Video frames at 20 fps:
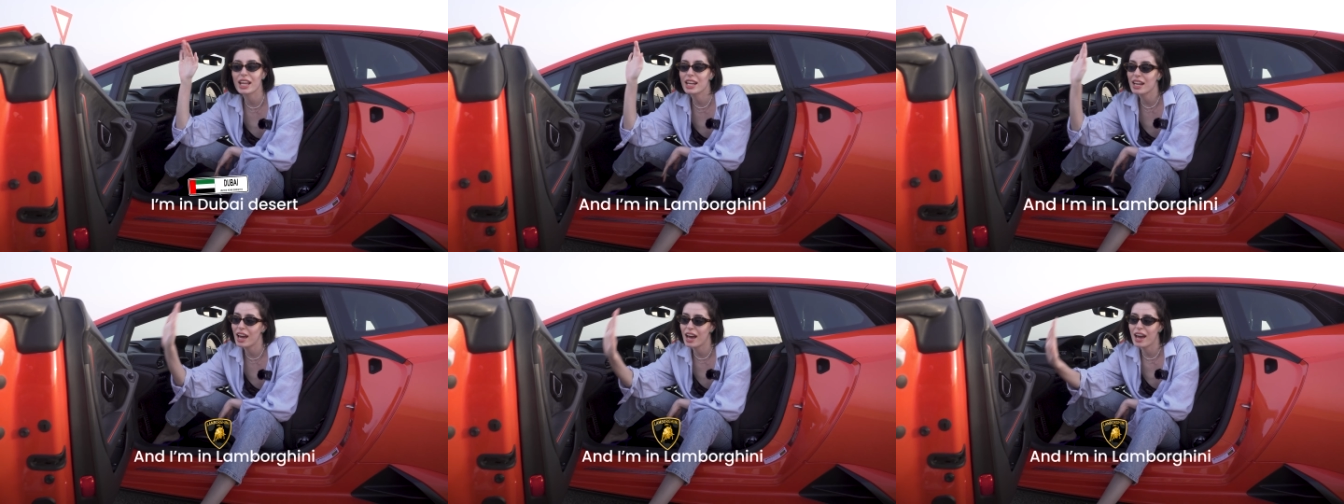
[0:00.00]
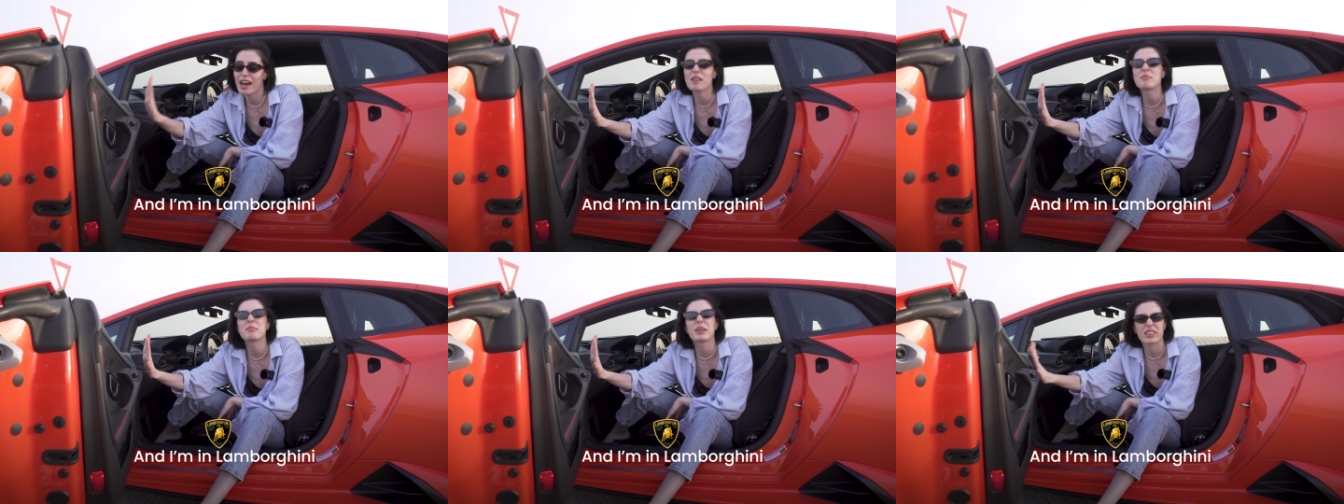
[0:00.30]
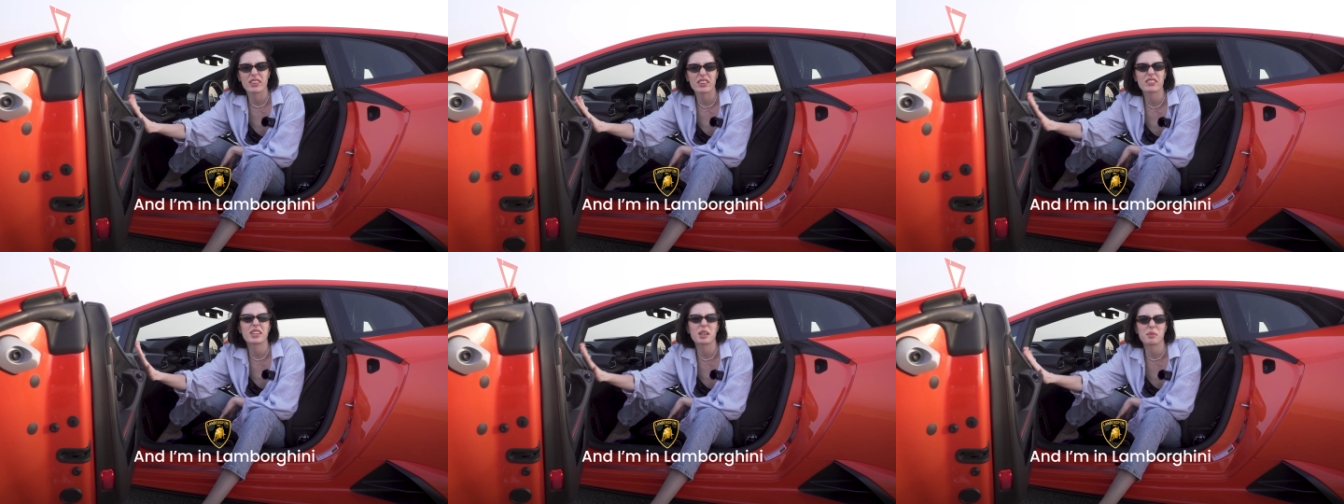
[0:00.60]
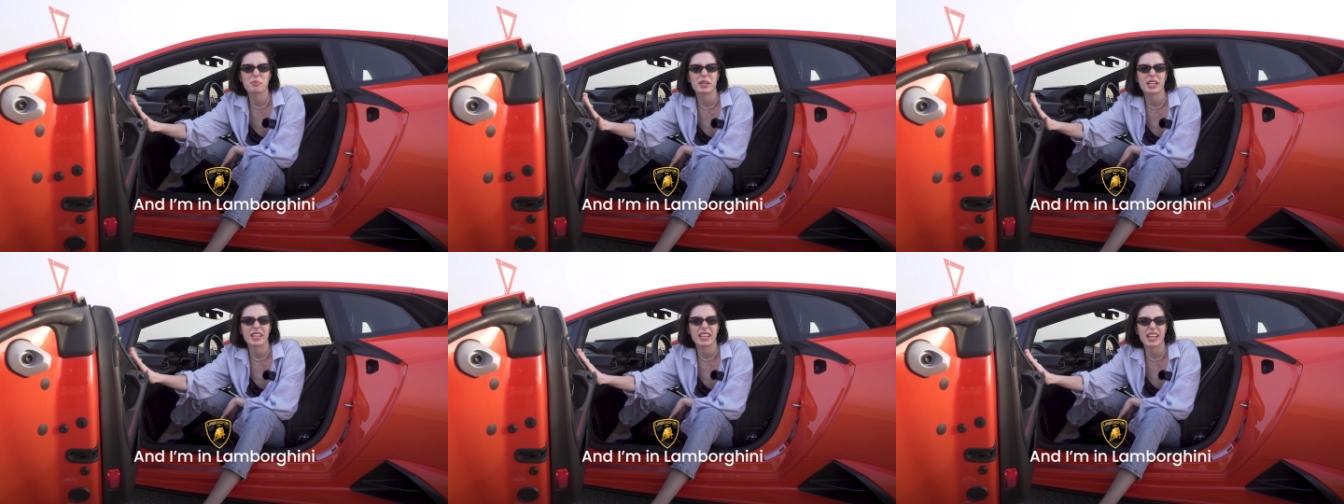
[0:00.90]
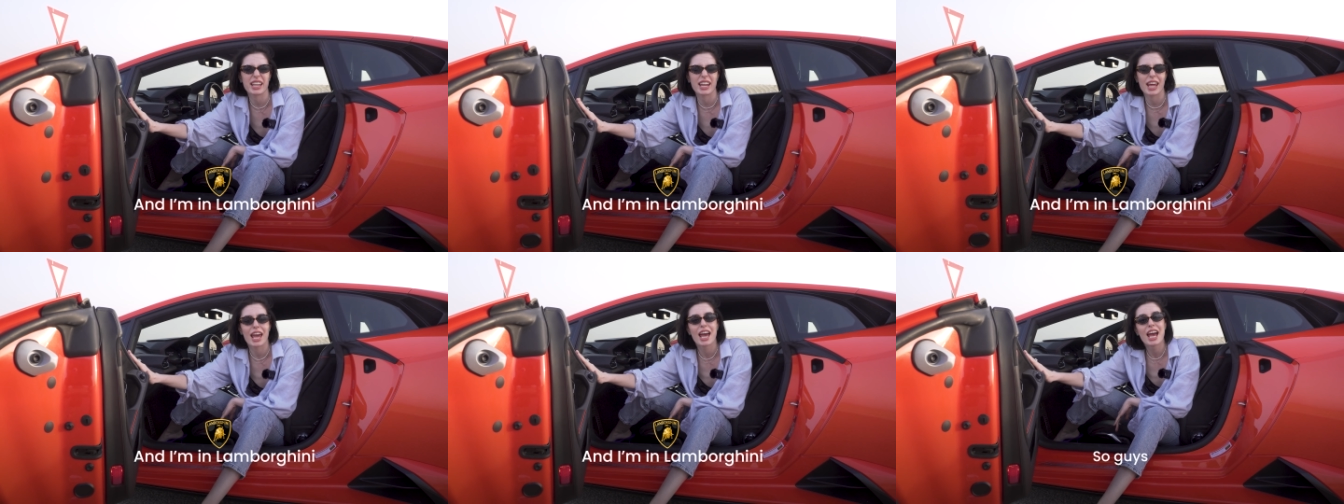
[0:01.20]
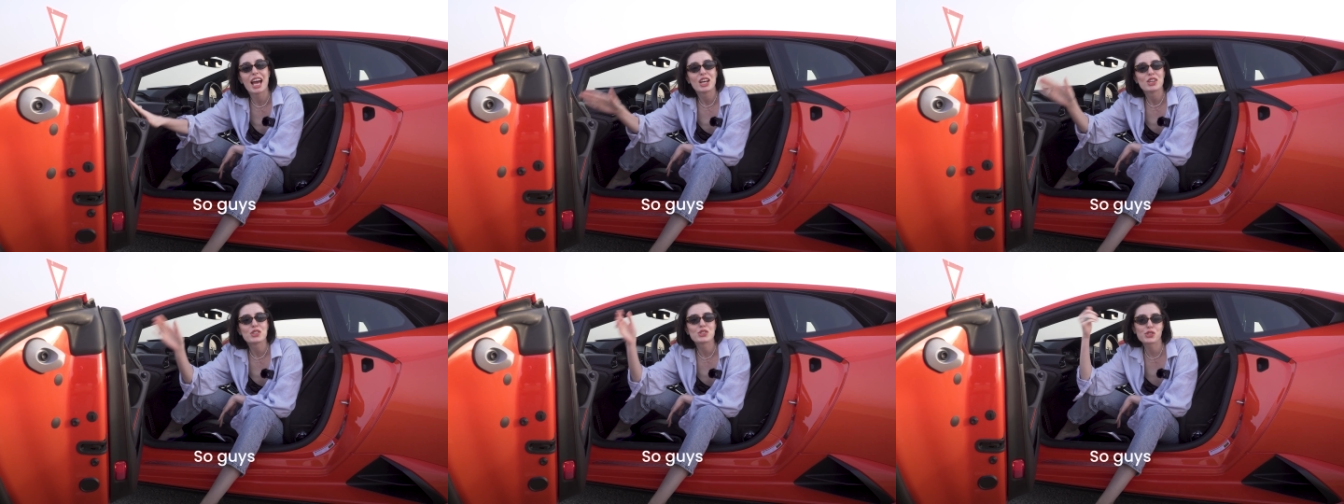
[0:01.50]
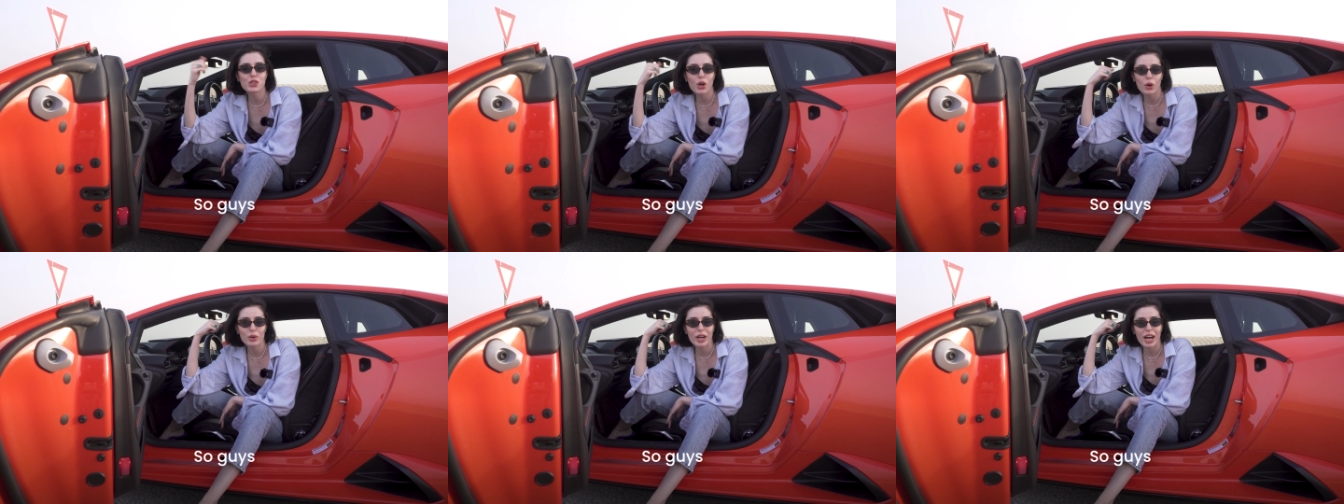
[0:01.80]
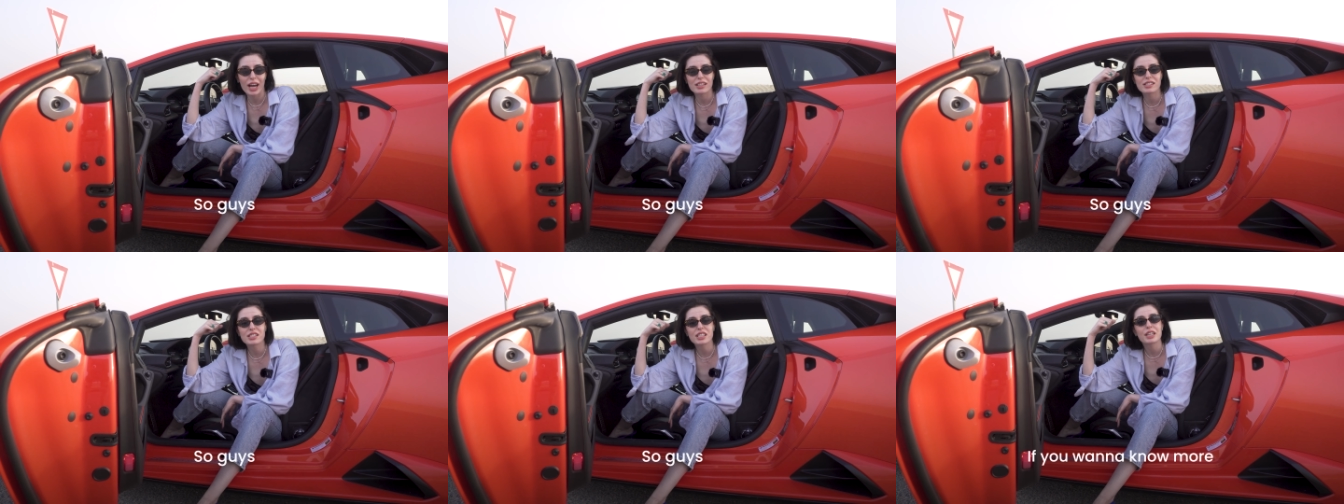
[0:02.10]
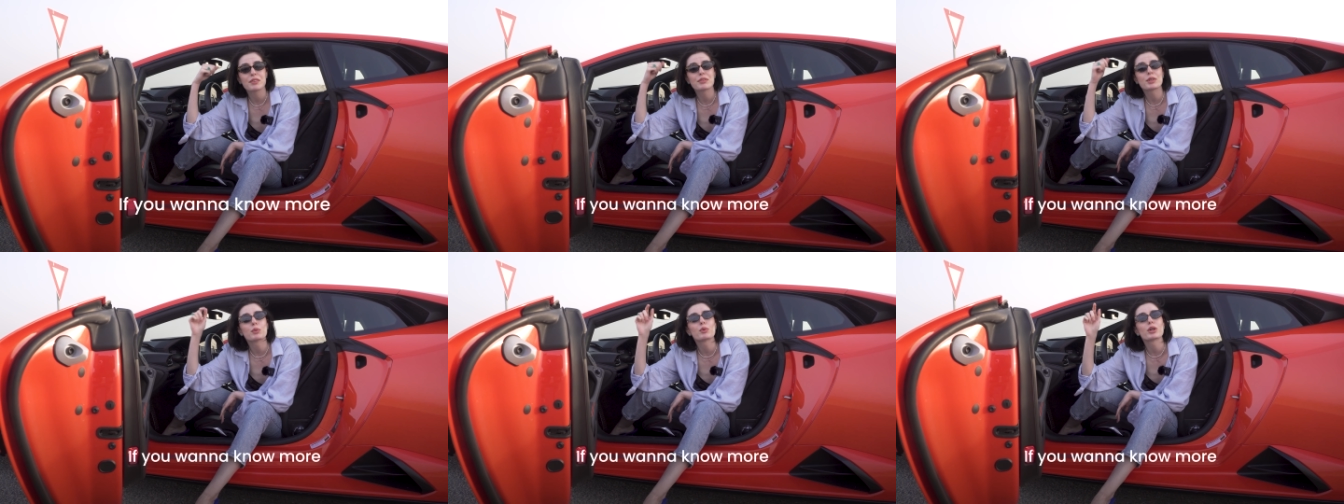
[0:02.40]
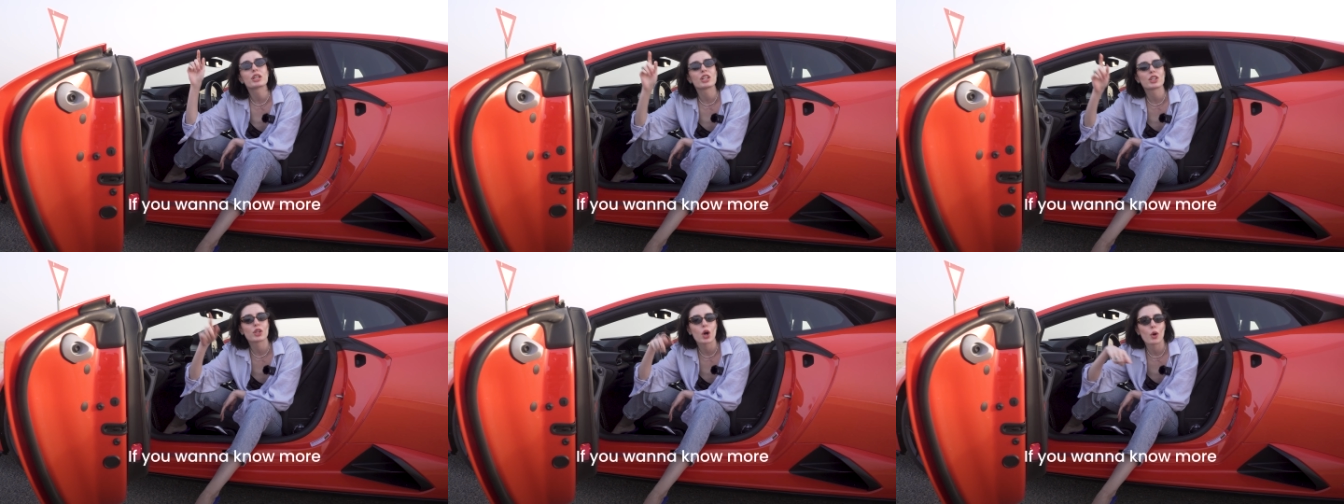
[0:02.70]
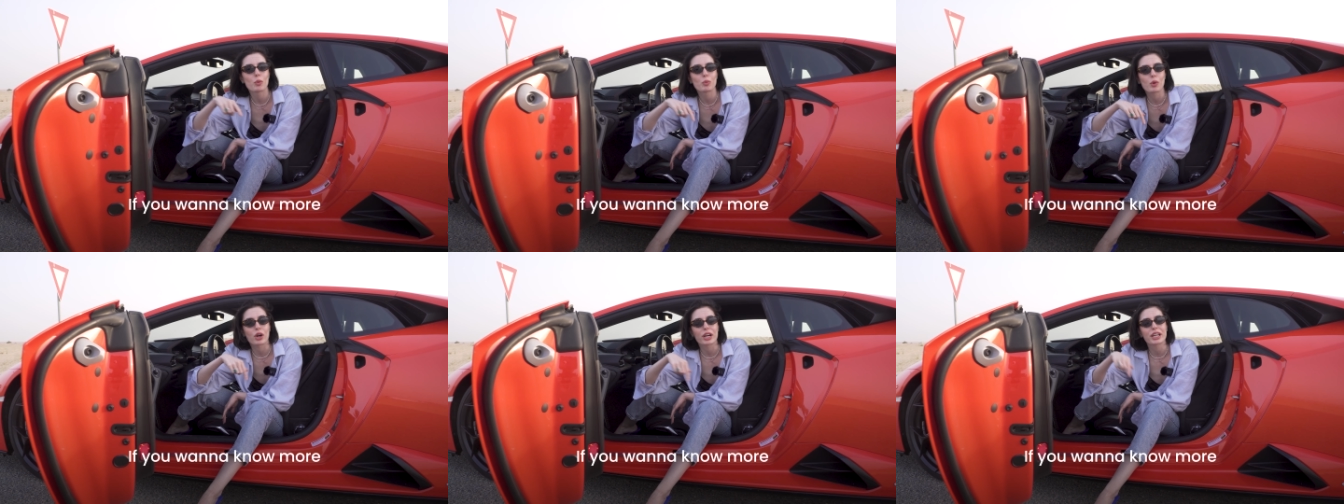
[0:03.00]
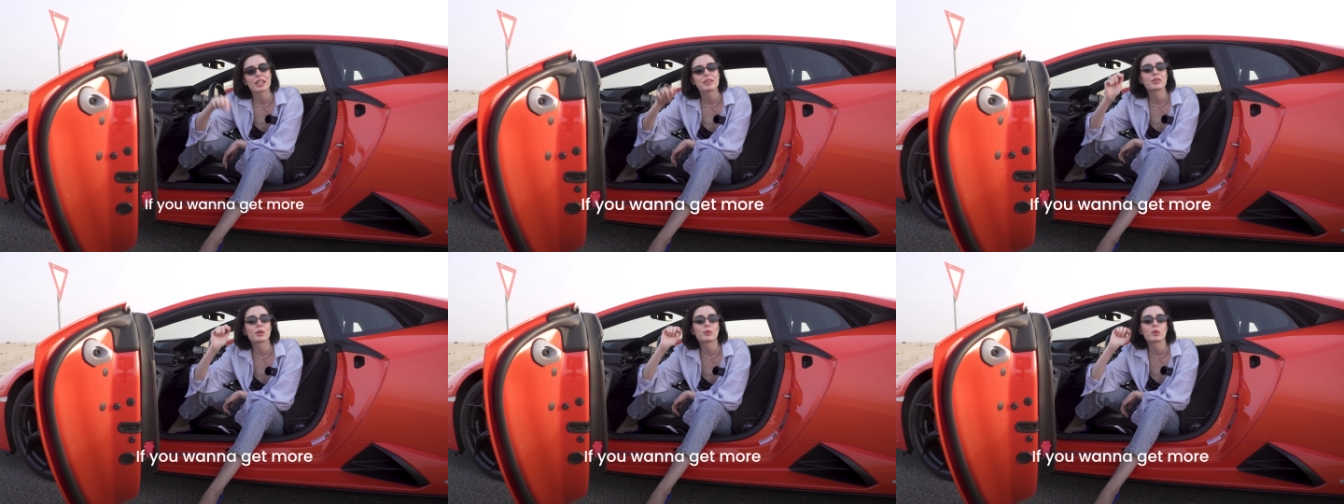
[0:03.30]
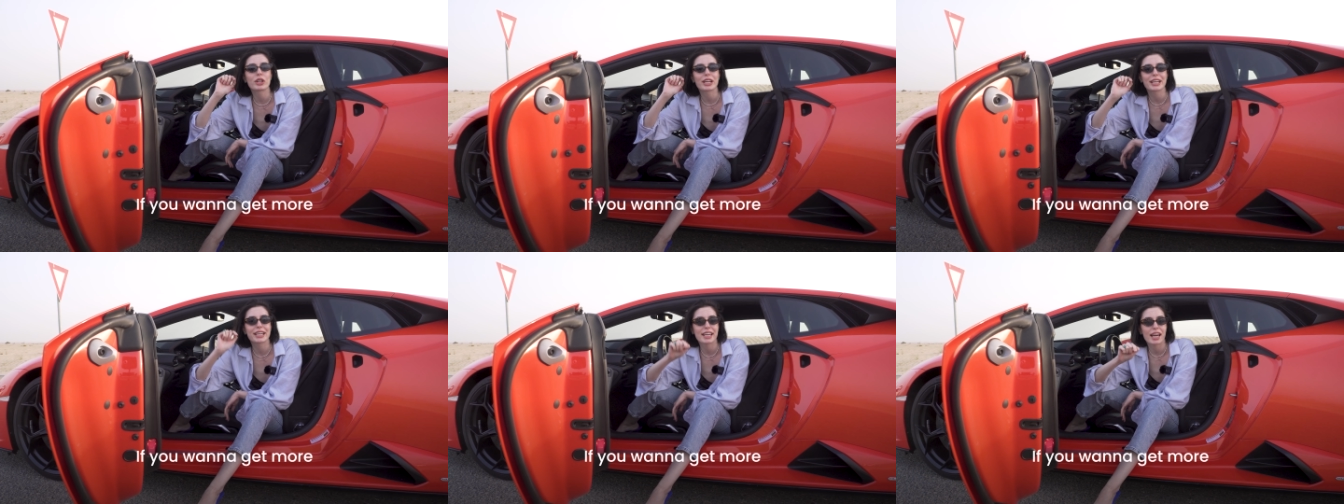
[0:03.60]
and I'm at the Lamborghini. So guys, if you want to know more, if you want to